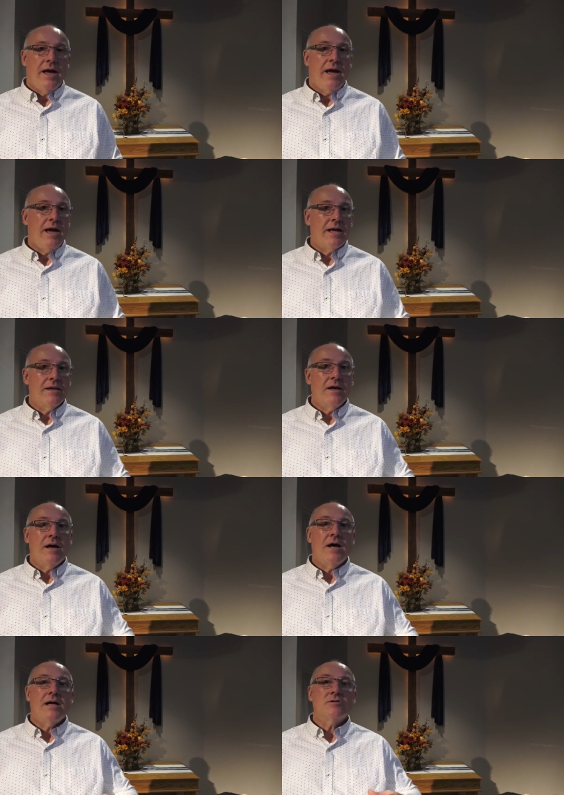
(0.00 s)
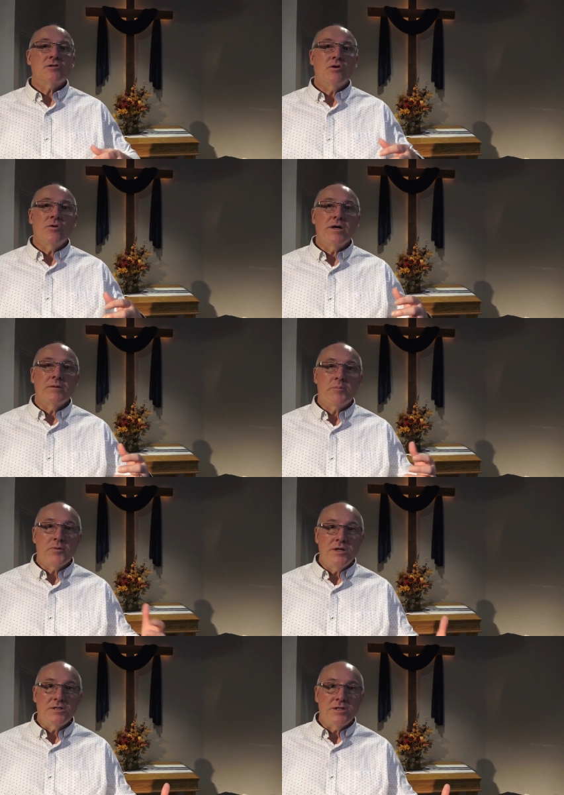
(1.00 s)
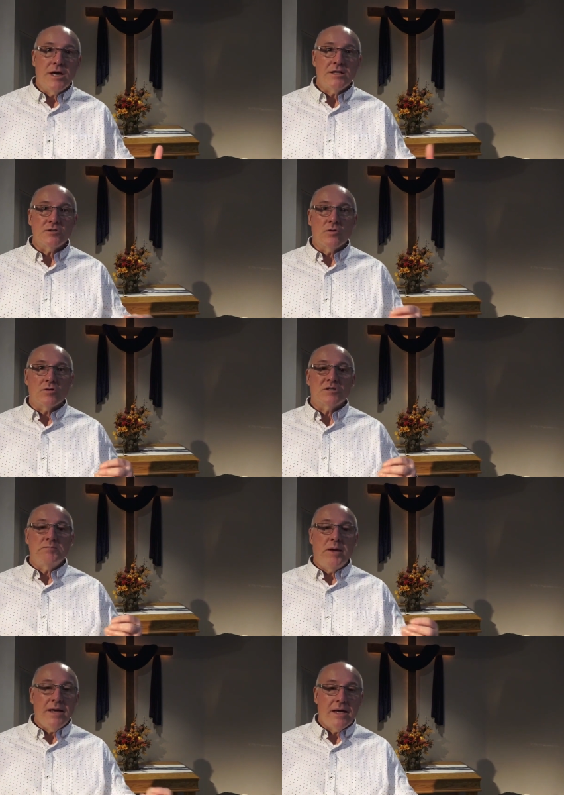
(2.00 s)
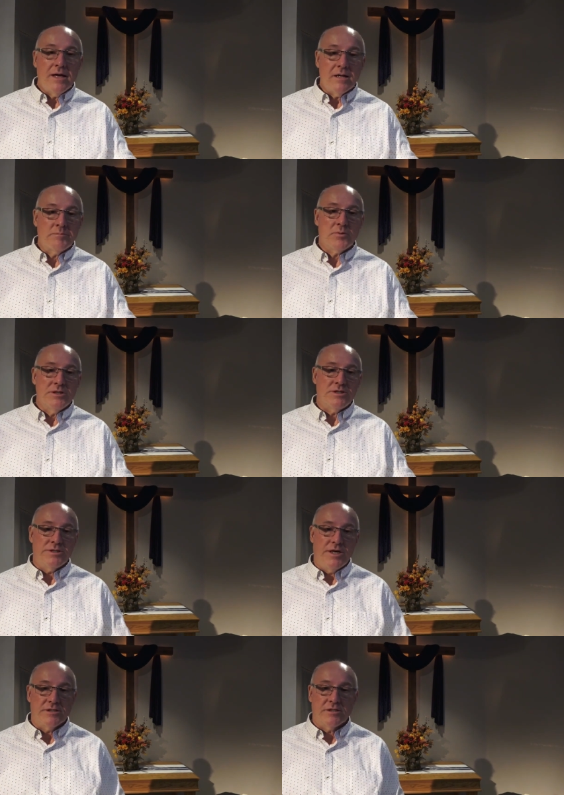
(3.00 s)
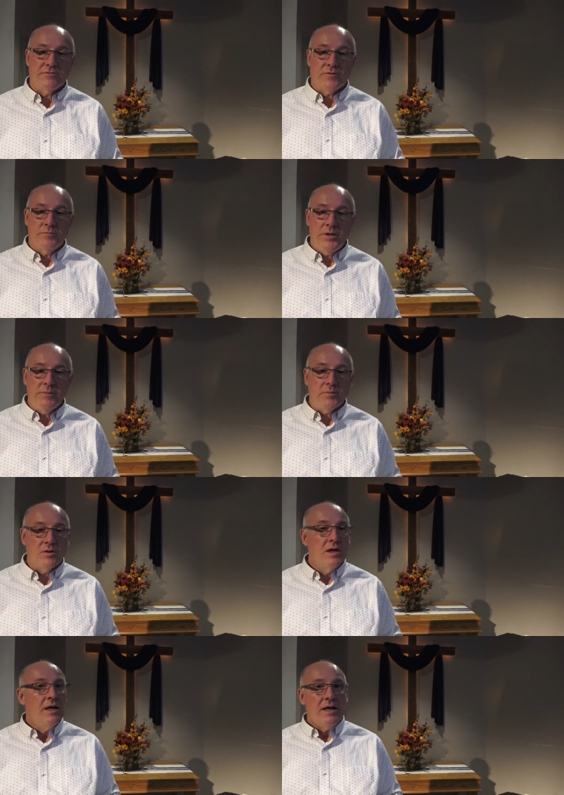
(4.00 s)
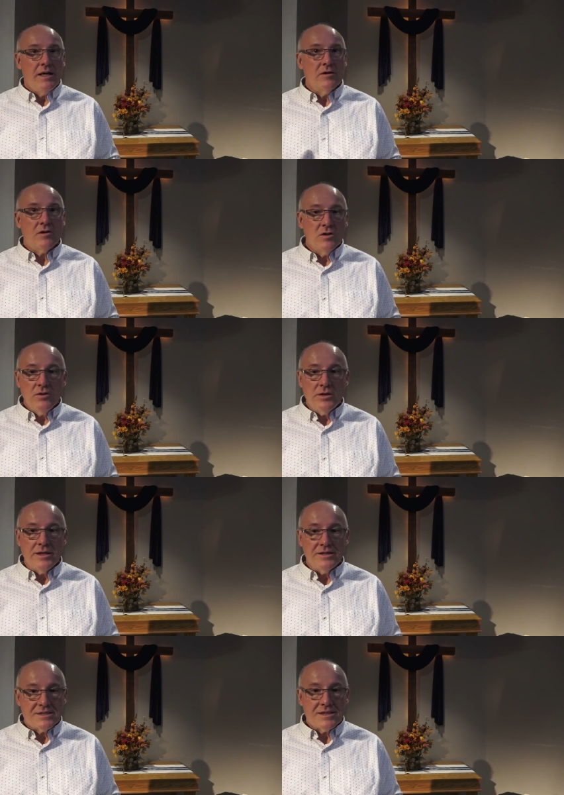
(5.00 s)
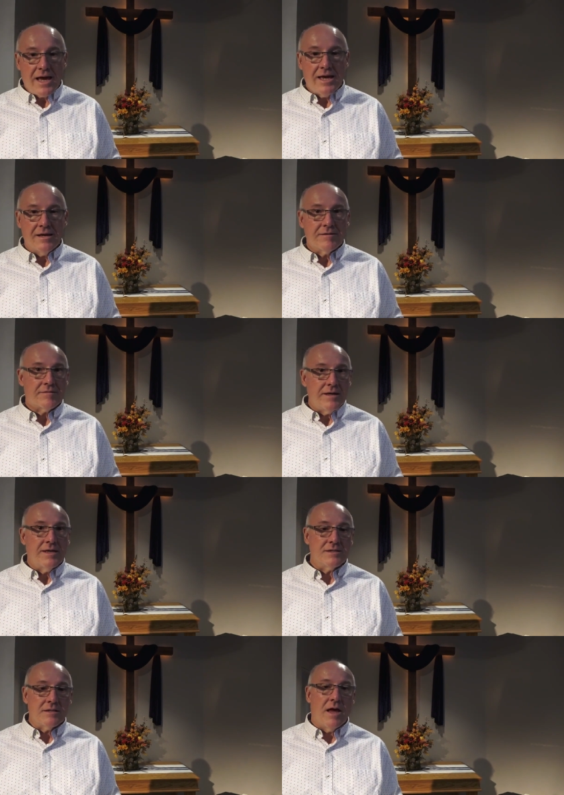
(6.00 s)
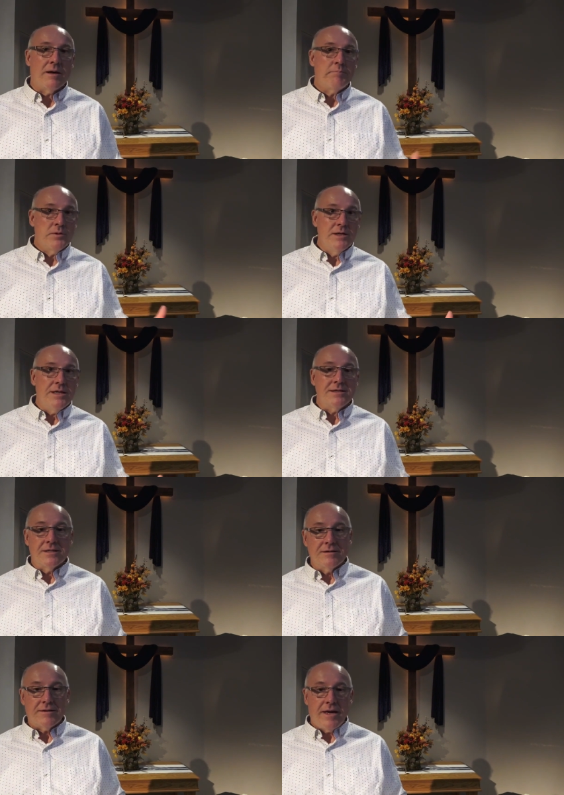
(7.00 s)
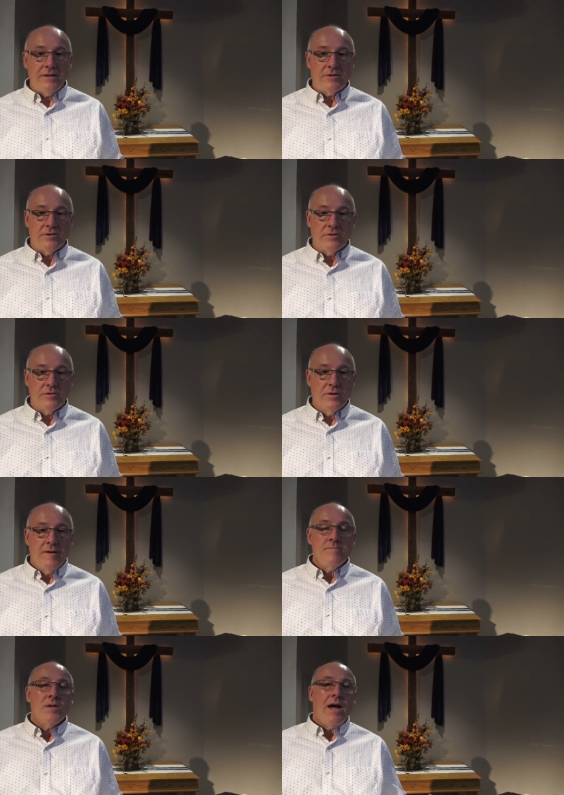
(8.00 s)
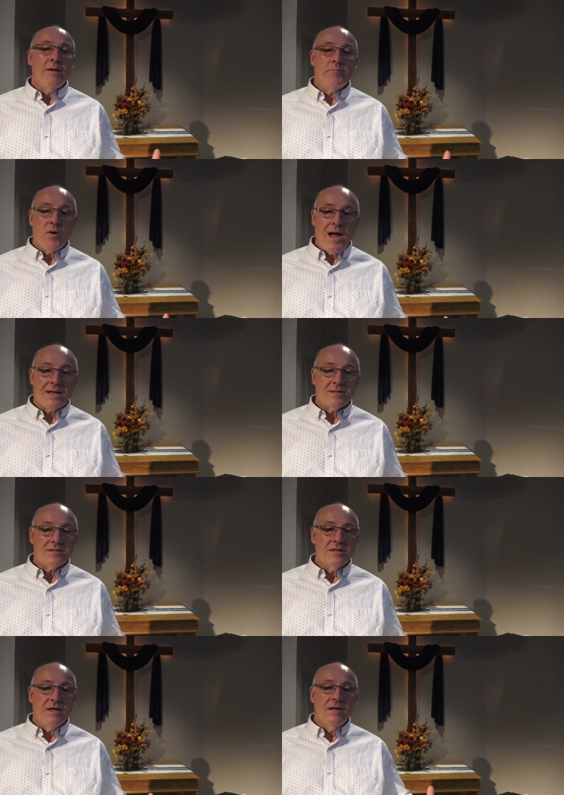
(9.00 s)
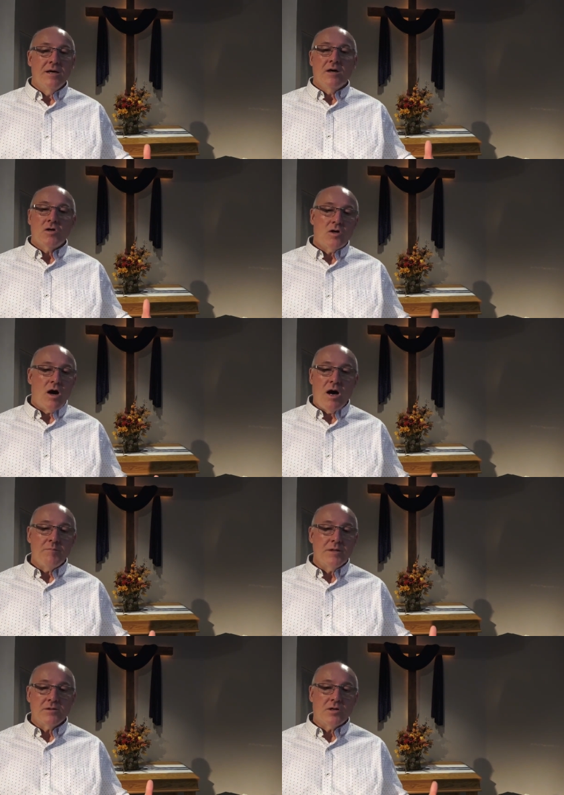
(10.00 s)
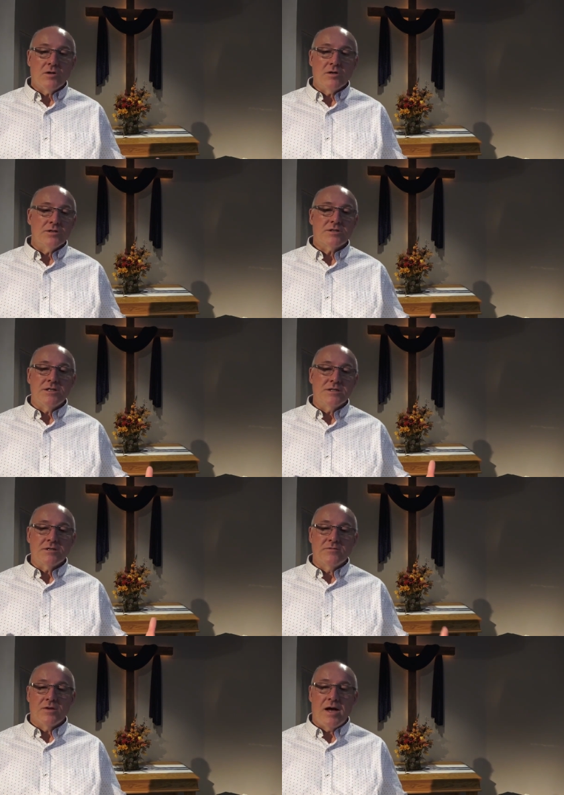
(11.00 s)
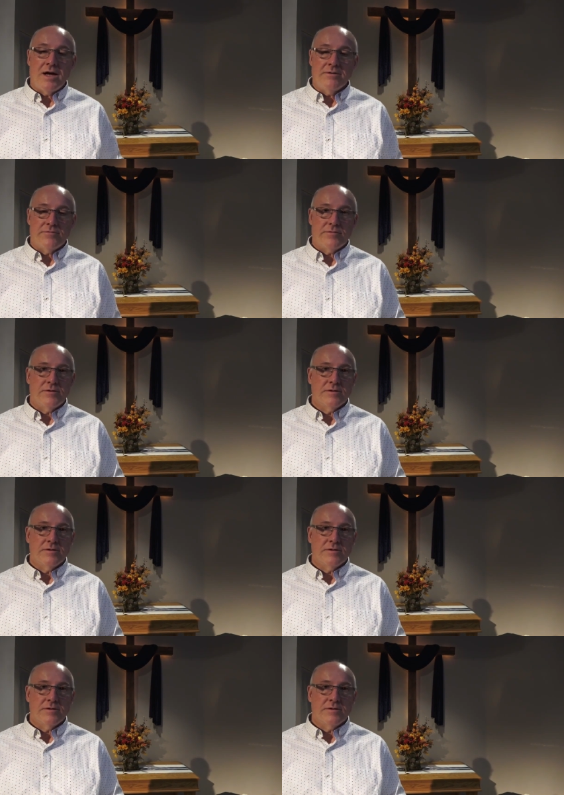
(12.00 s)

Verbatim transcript: and and showing appreciation or speaking appreciation for people, including saying things like please and thank you, and practicing common courtesies of life.